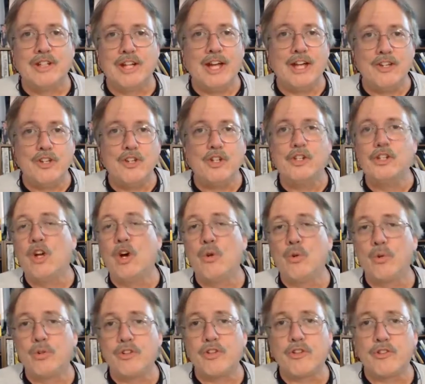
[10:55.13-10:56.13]
And you can
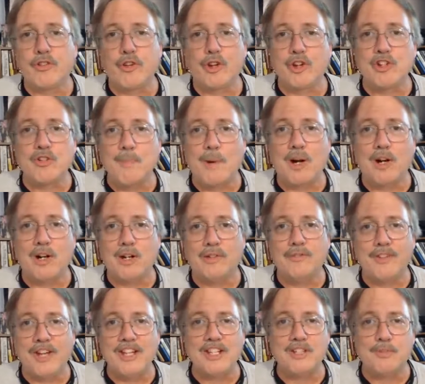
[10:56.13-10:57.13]
go to the search bar
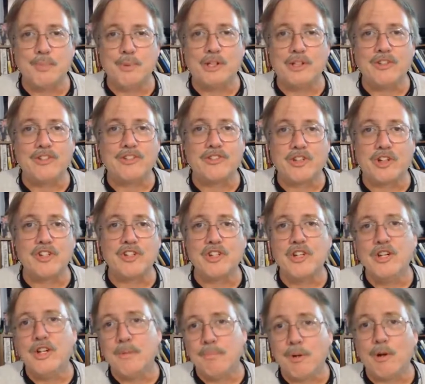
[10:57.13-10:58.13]
on Facebook and search